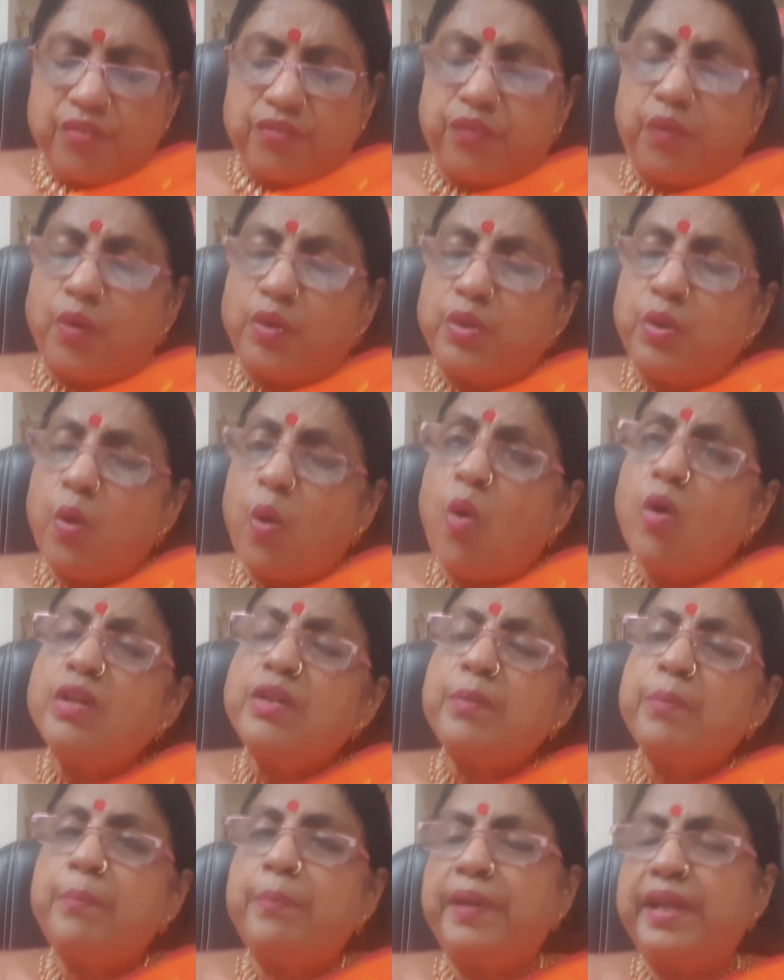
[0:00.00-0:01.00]
for
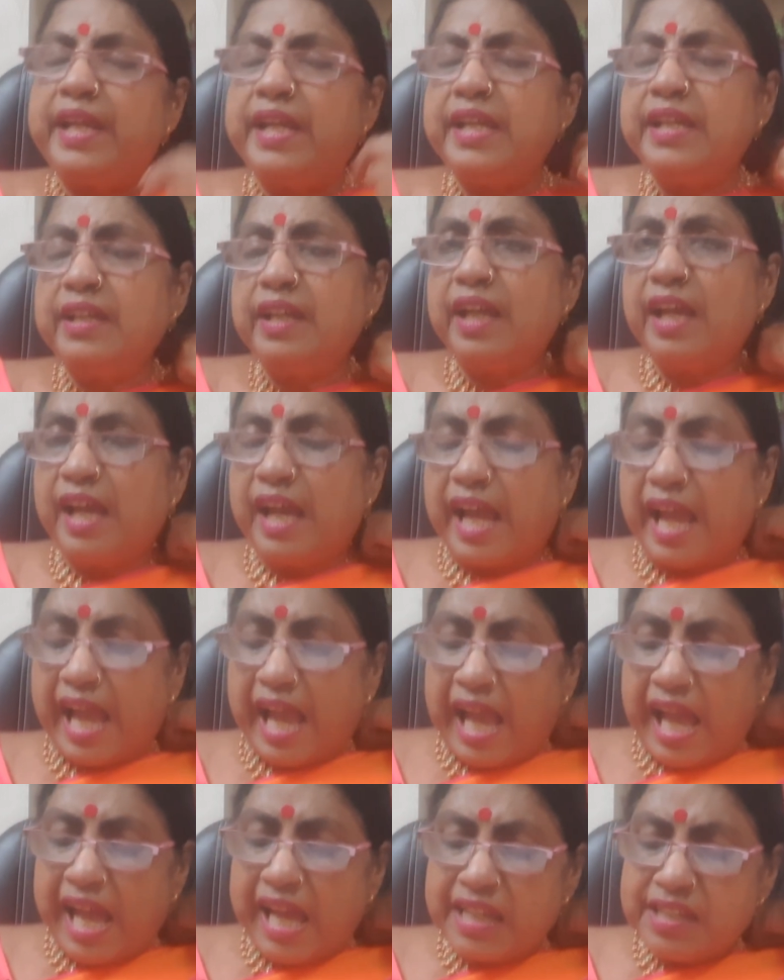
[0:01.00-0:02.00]
not being
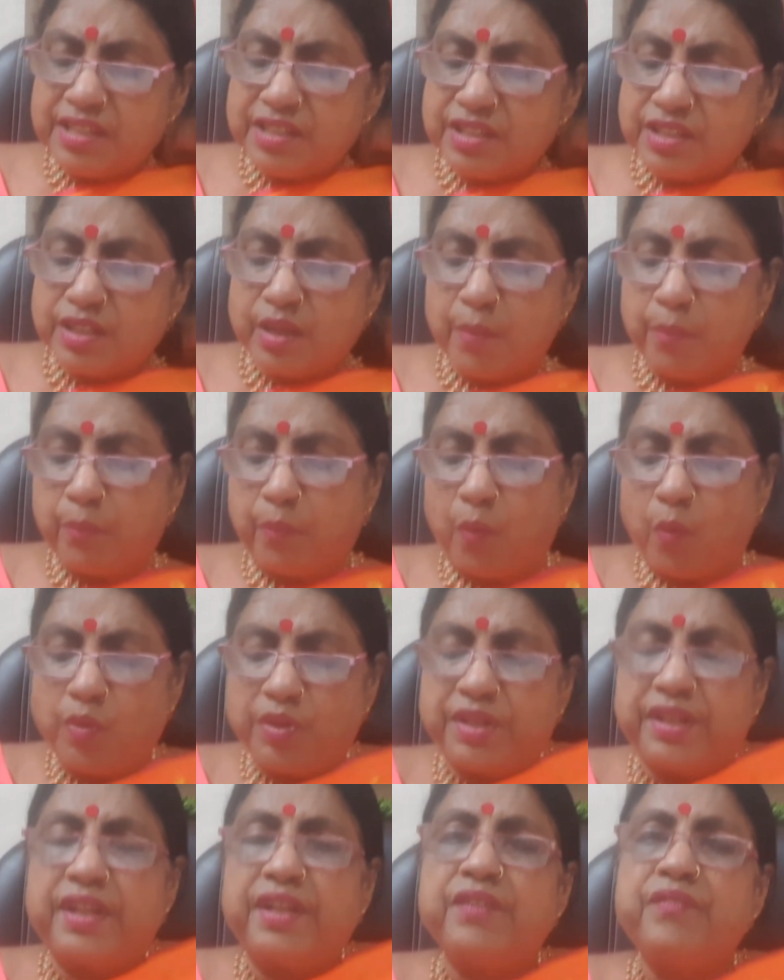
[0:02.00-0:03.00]
as
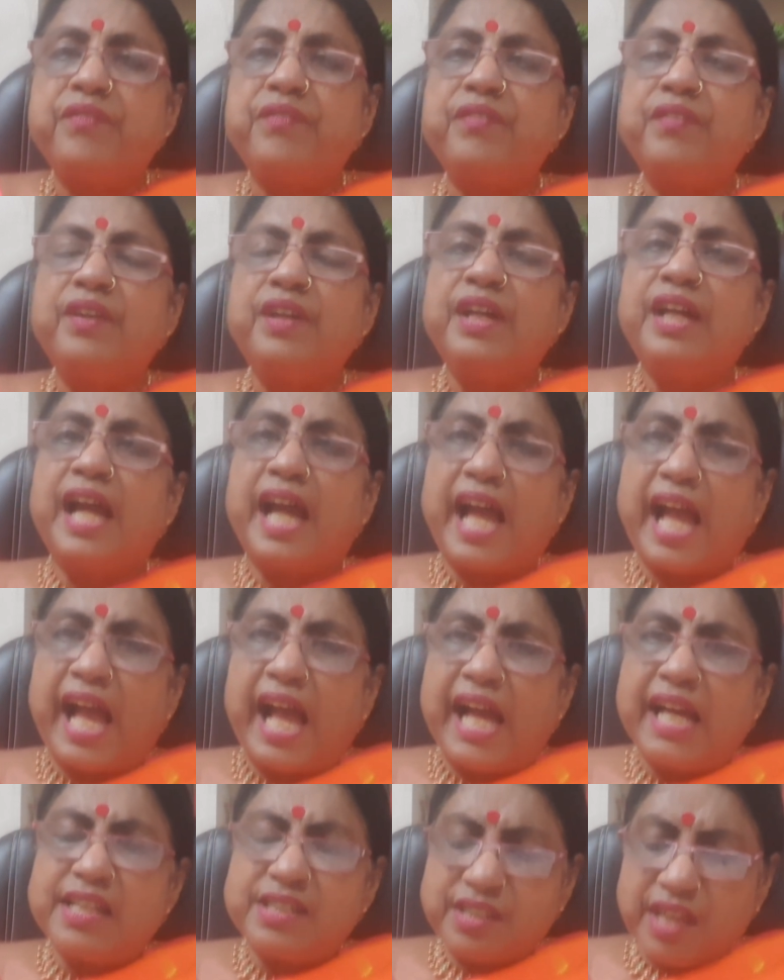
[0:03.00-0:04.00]
supportive
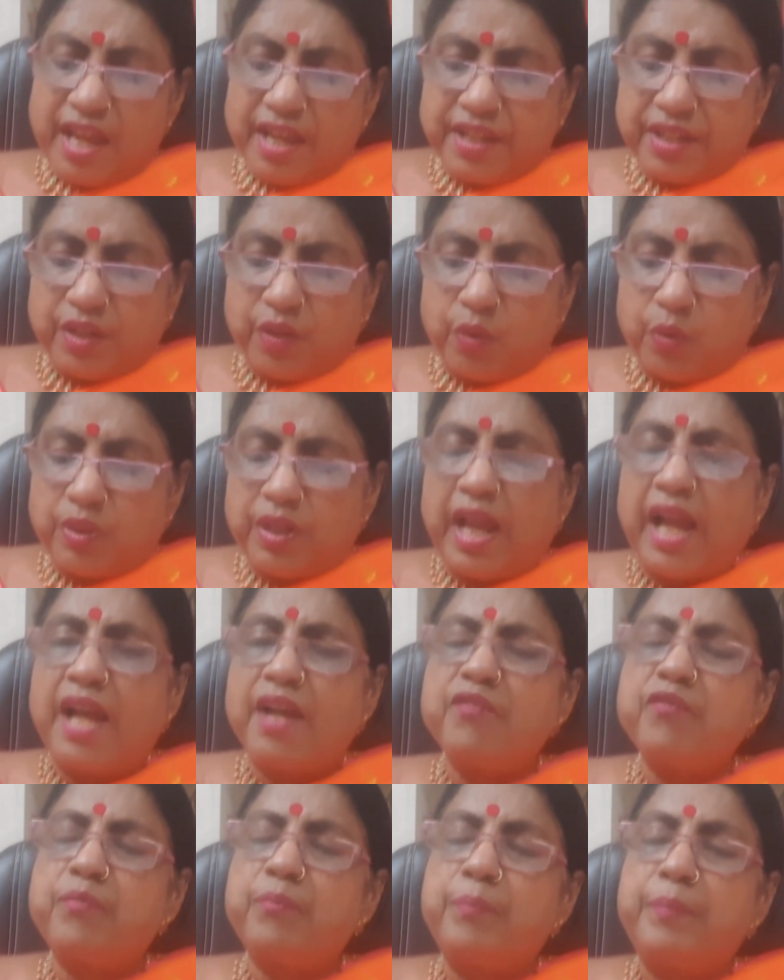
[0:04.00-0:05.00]
as I could
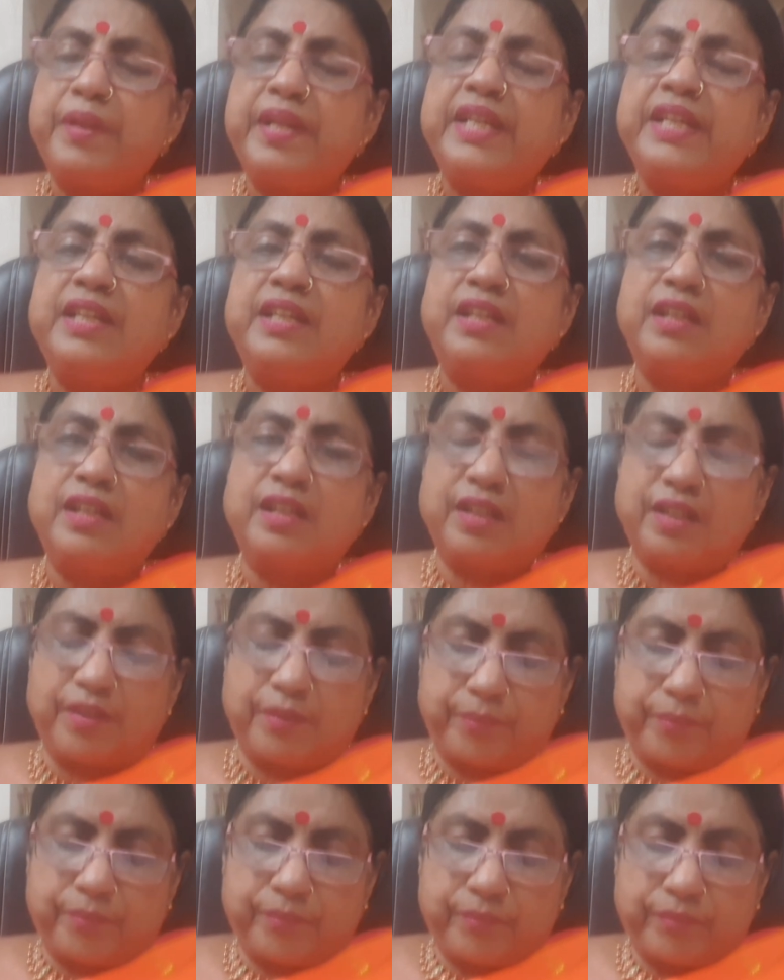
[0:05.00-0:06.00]
have been.
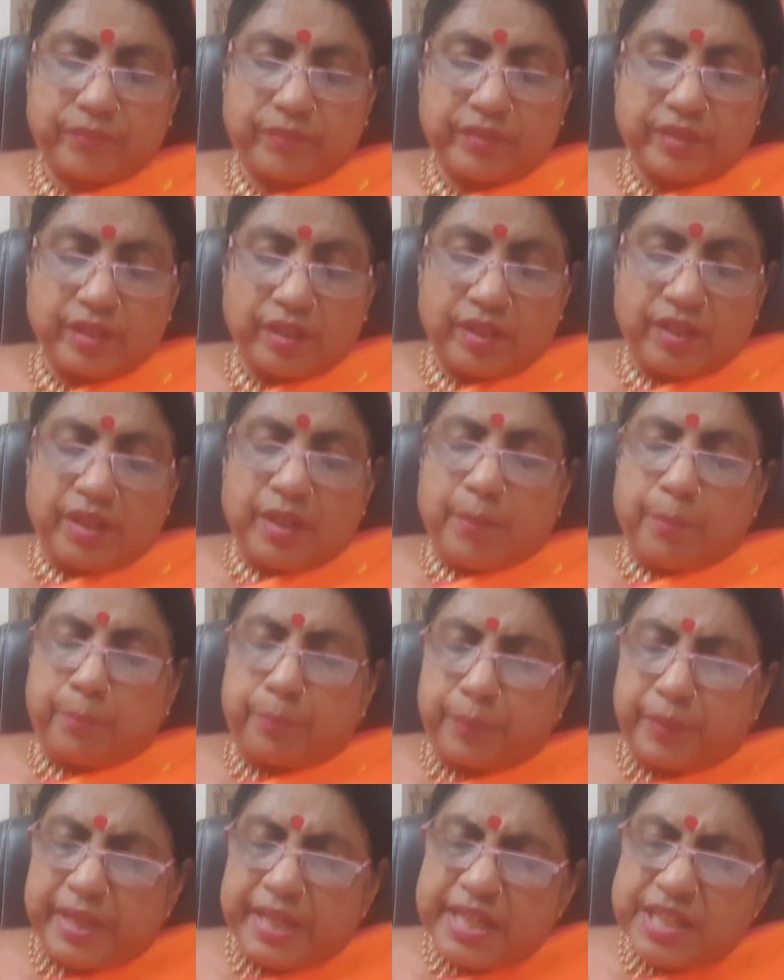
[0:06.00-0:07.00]

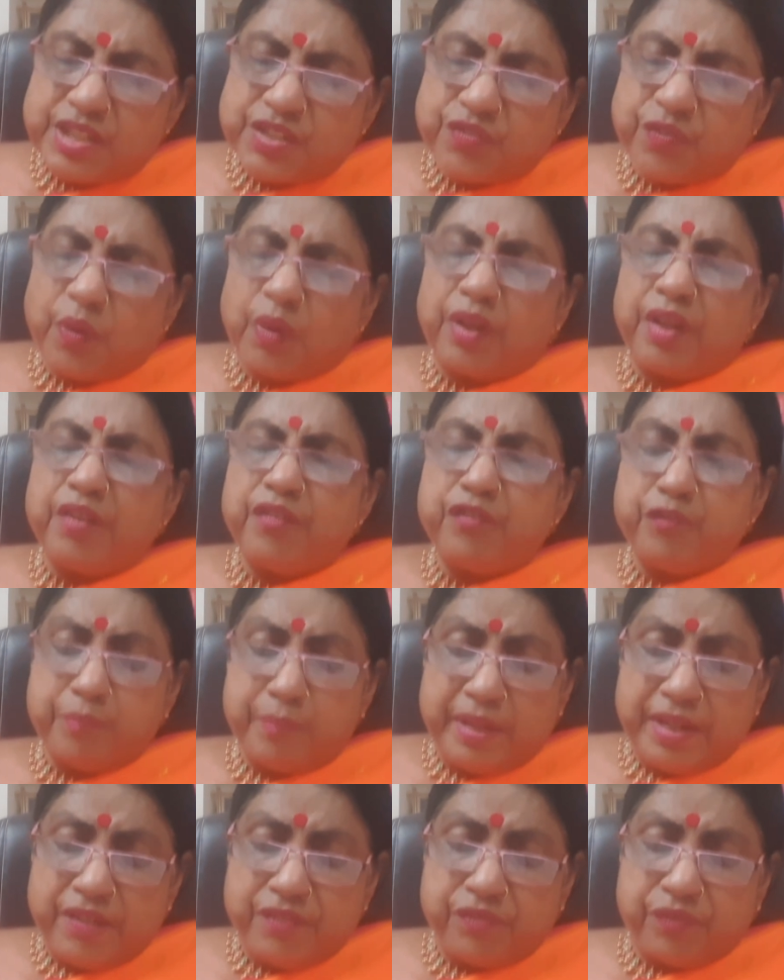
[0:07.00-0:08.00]
Please forgive
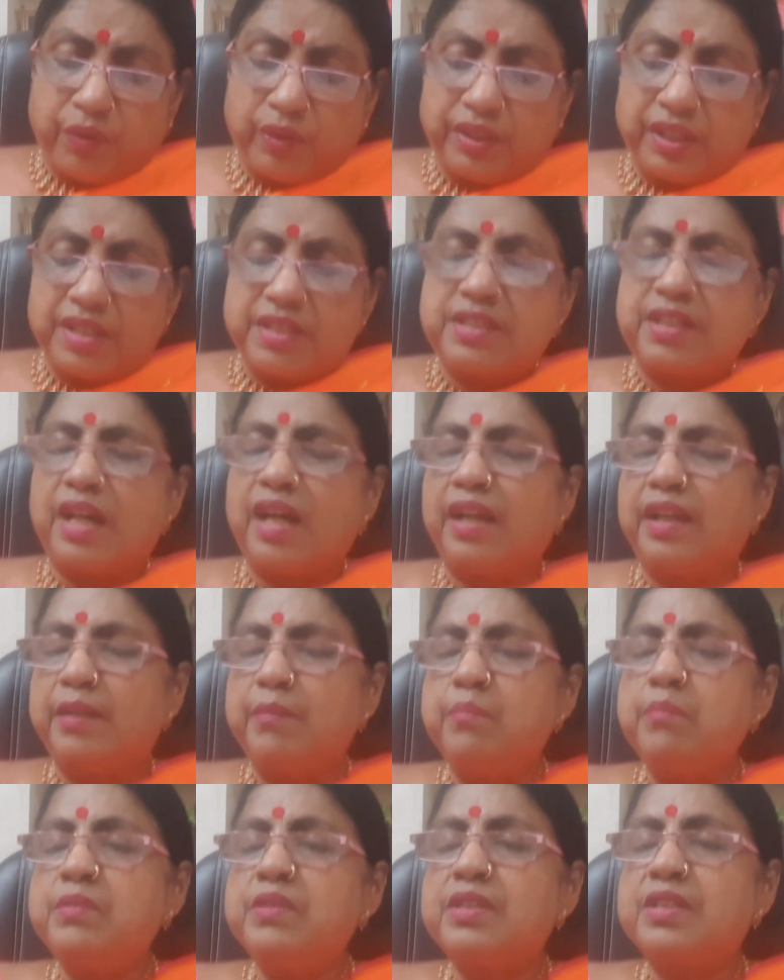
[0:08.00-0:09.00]
me for the
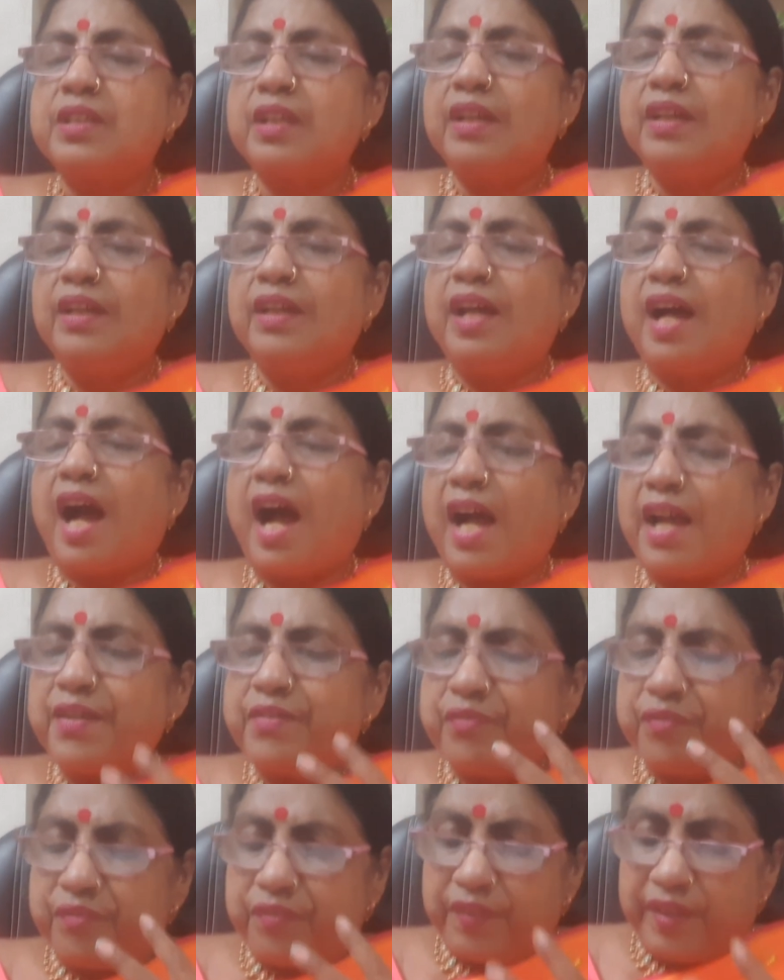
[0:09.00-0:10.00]
times I
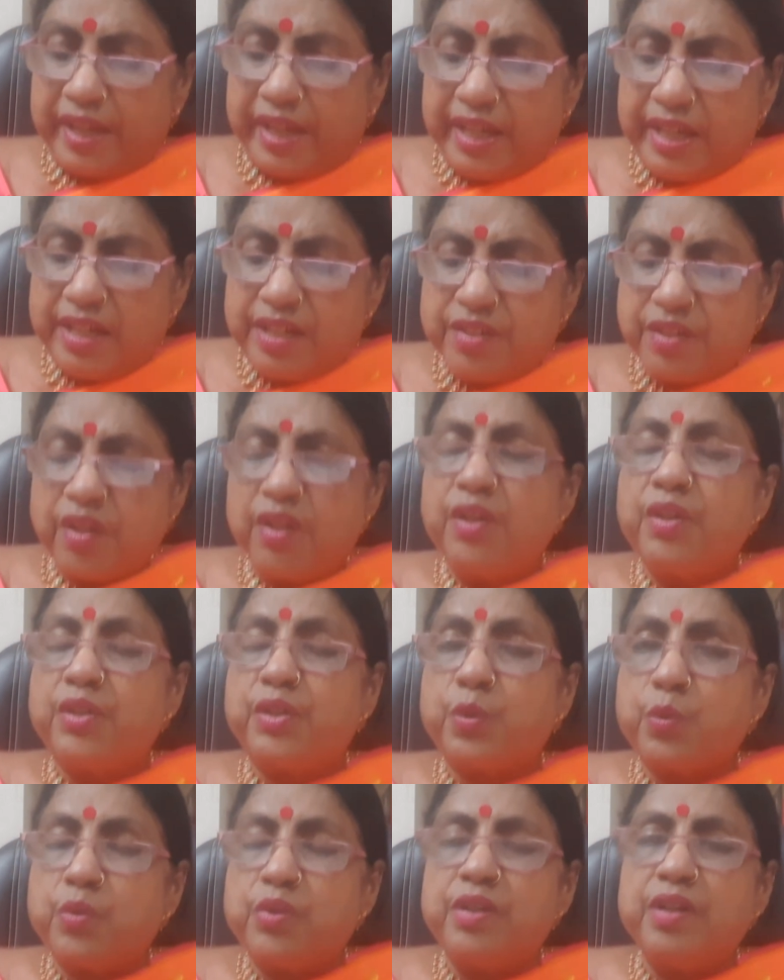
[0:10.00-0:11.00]
failed
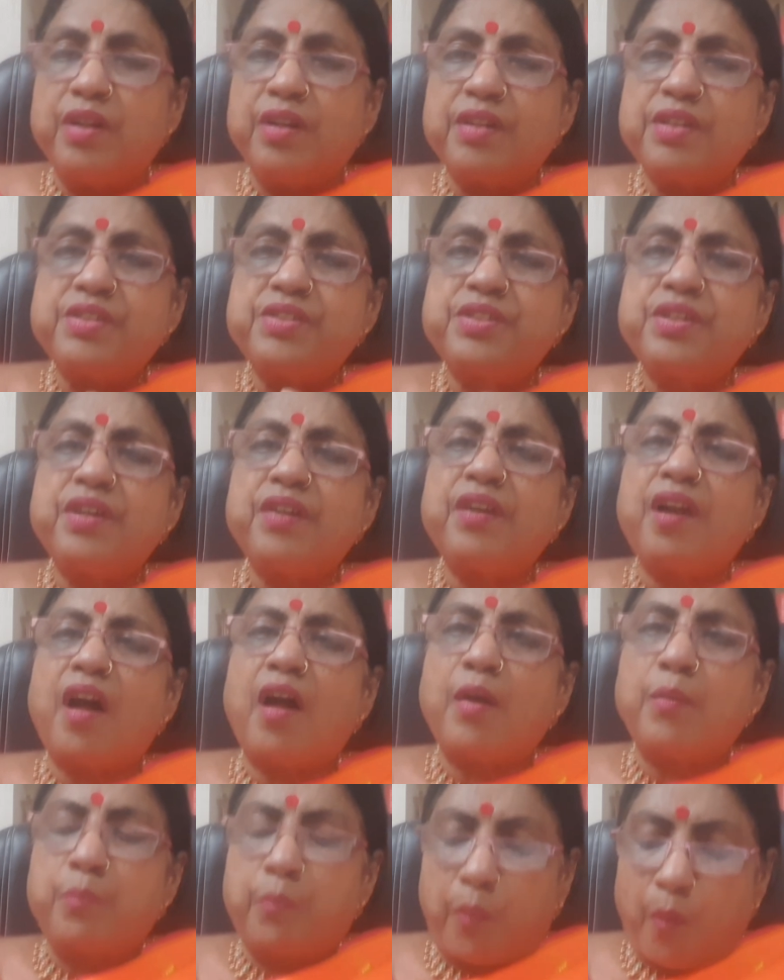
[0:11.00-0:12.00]
to nurture
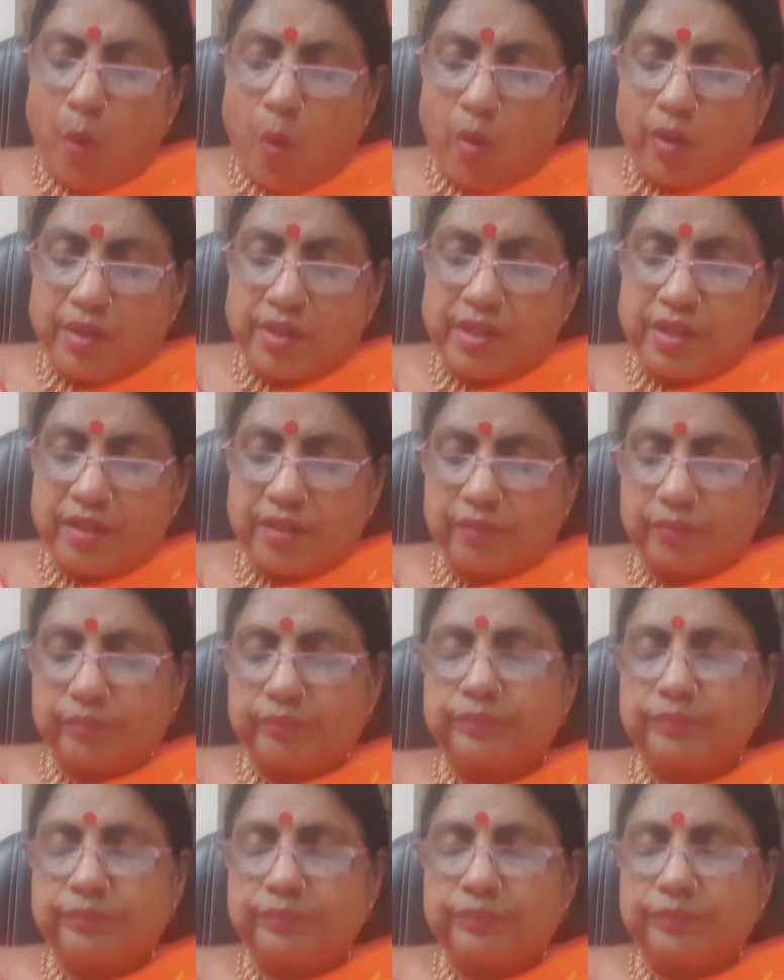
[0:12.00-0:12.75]
our bond.